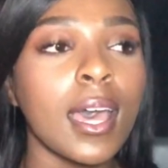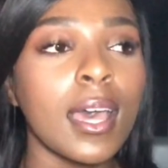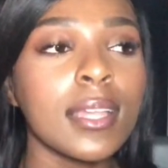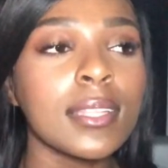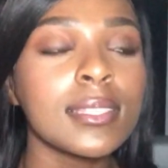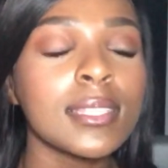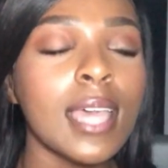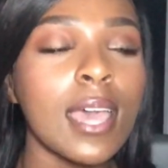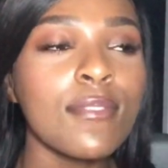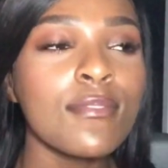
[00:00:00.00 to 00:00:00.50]

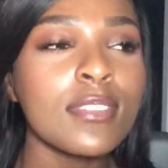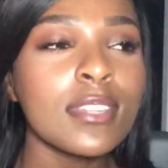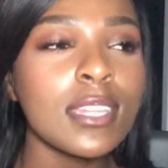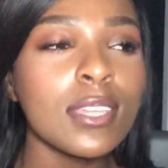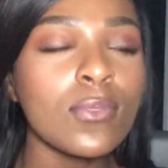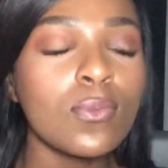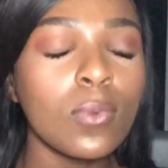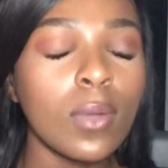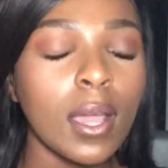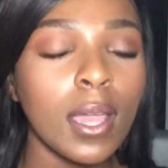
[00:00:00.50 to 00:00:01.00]

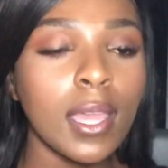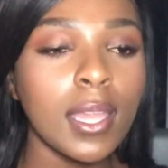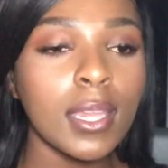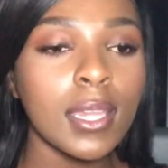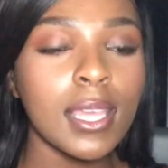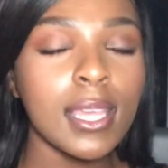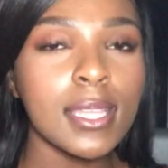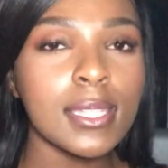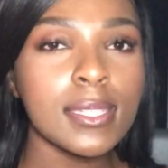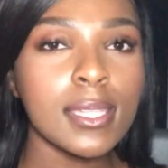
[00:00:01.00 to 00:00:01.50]
71
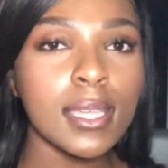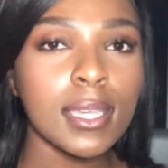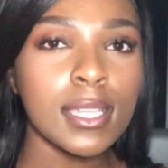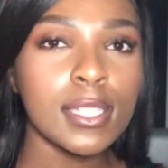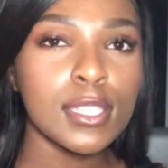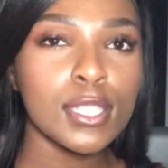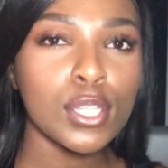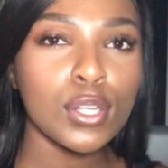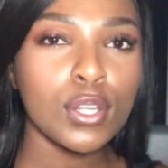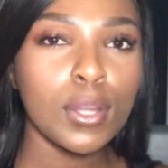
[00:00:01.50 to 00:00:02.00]
is
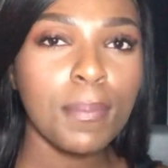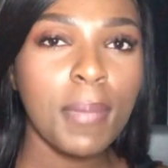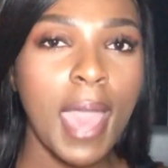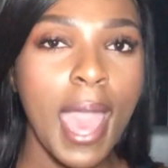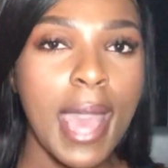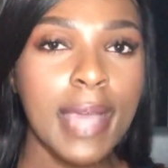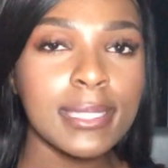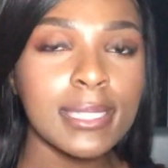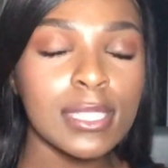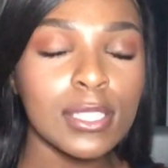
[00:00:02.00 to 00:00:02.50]
considered a
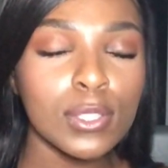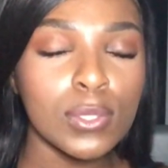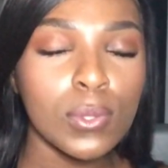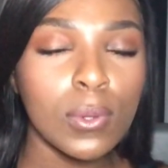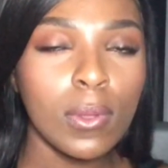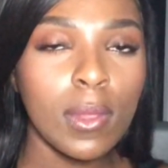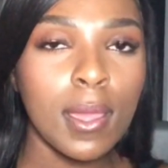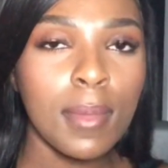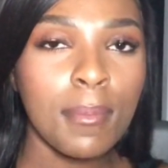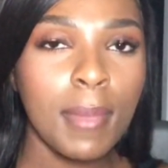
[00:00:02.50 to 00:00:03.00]
passing
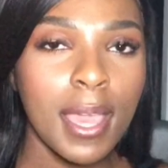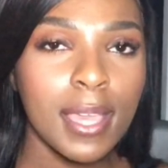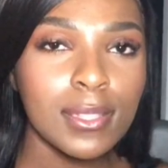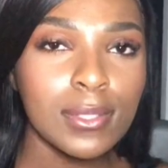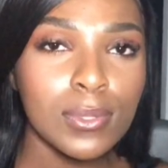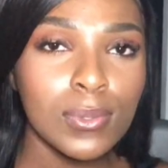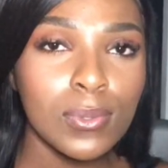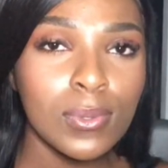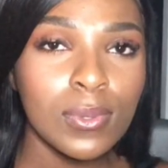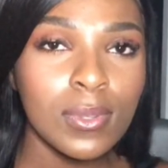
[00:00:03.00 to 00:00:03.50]
score at my
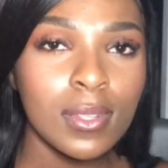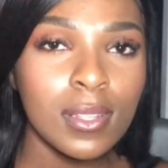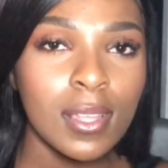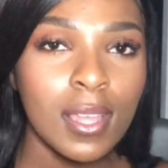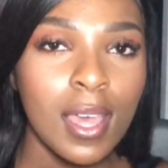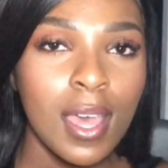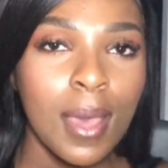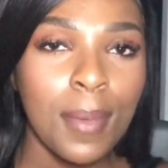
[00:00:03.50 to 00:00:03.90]
school.